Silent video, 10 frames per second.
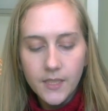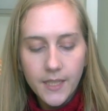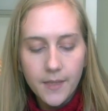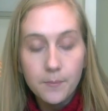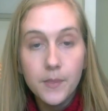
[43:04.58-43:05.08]

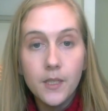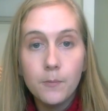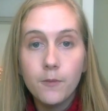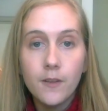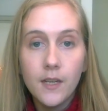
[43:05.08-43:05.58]
Yeah, but
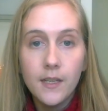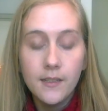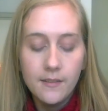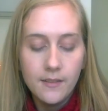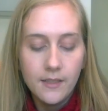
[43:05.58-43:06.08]
I'm
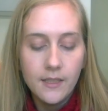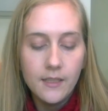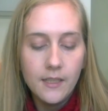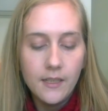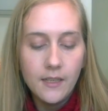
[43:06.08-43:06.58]
fine. I
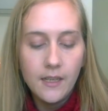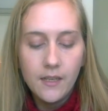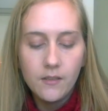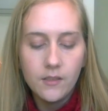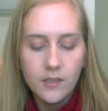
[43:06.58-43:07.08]
can knit
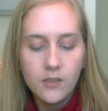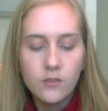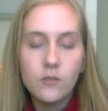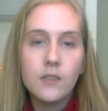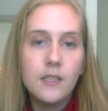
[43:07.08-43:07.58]
now. I just
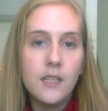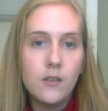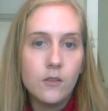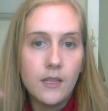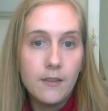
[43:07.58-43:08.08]
couldn't
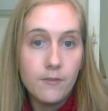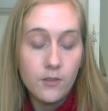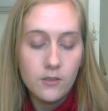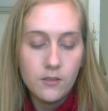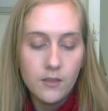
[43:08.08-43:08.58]
knit on that
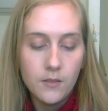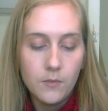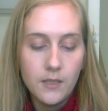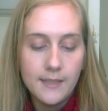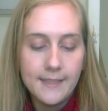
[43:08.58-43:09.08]
first night
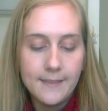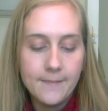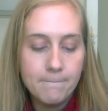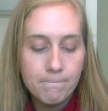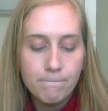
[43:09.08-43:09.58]
when I did
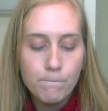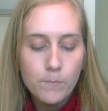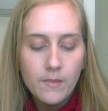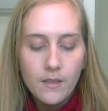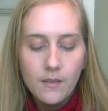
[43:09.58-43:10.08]
it.
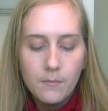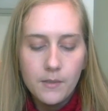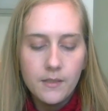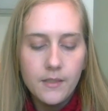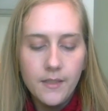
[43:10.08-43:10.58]

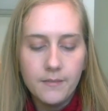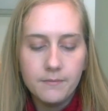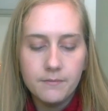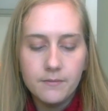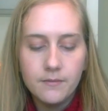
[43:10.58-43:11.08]
But yeah,
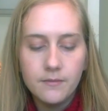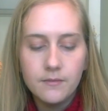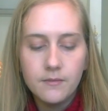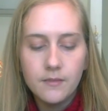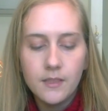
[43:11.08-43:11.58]

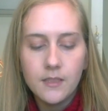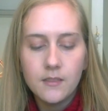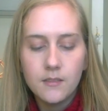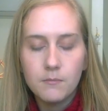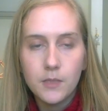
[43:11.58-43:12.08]

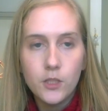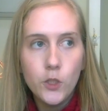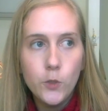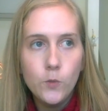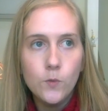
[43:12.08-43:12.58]
that's my
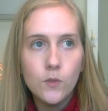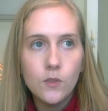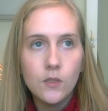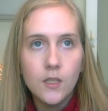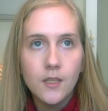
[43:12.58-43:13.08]

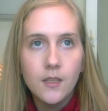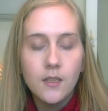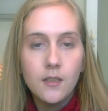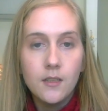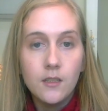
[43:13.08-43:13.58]
news.
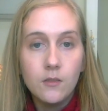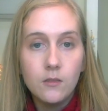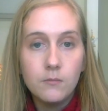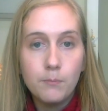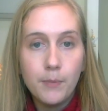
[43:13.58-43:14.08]

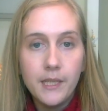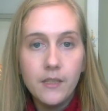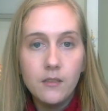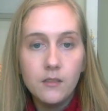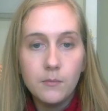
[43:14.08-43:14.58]
It'll
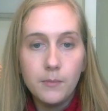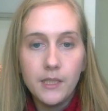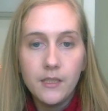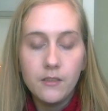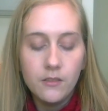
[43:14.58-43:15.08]
peel and
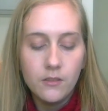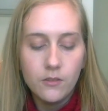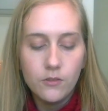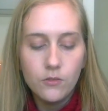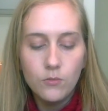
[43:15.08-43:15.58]
be, you
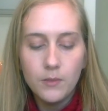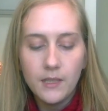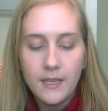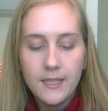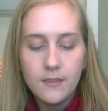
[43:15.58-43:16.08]
know, super
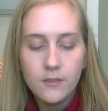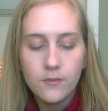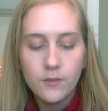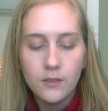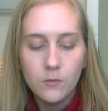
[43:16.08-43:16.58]
heinous
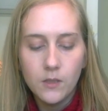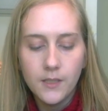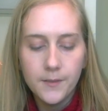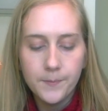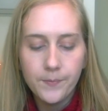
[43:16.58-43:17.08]
for a little
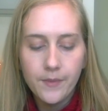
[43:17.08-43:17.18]
while.